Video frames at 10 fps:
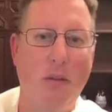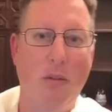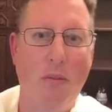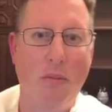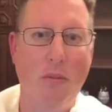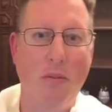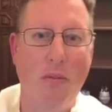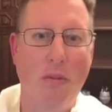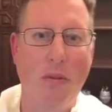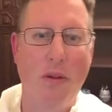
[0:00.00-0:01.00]
Well,
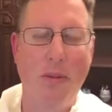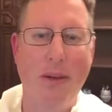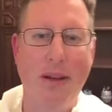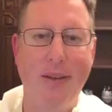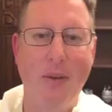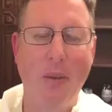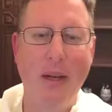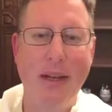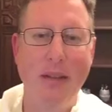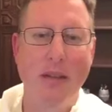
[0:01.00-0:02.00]
what about
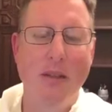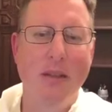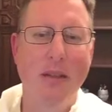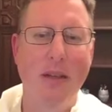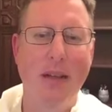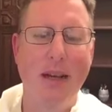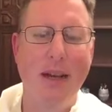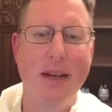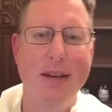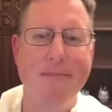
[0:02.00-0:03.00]
everyone else?
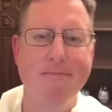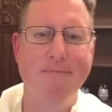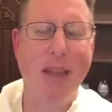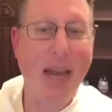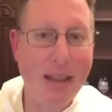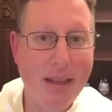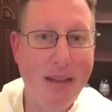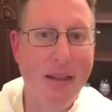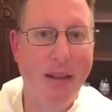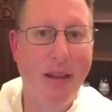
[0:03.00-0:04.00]
And
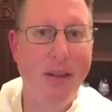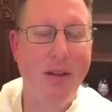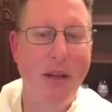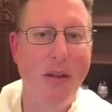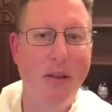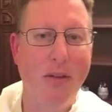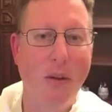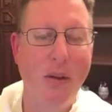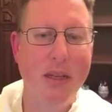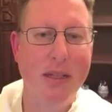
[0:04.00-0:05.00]
then the other narrow
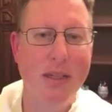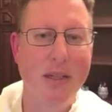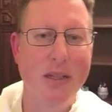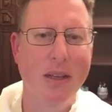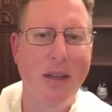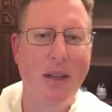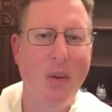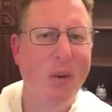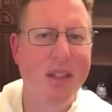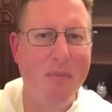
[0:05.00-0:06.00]
focus is,
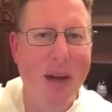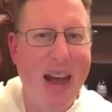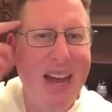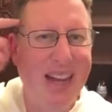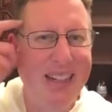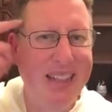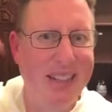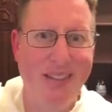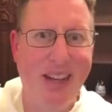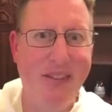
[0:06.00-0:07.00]
well, it's my
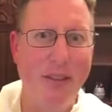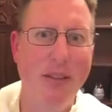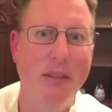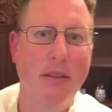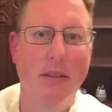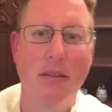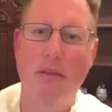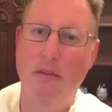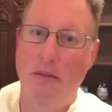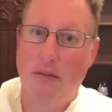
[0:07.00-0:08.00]
idea of heaven.
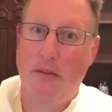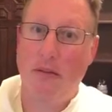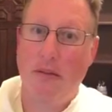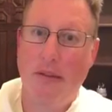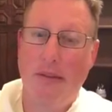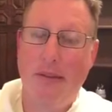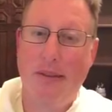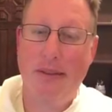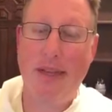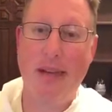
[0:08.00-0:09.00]

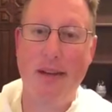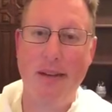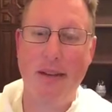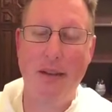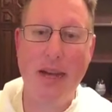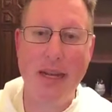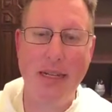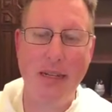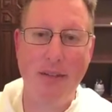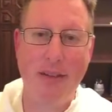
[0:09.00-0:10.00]
Well, is that an
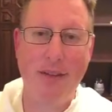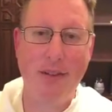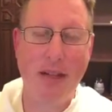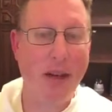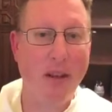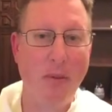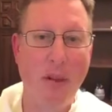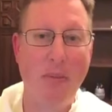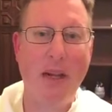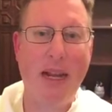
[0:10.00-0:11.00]
idea of heaven that other
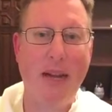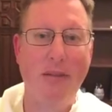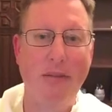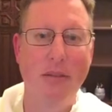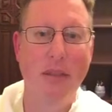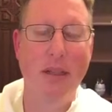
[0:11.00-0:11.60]
people have?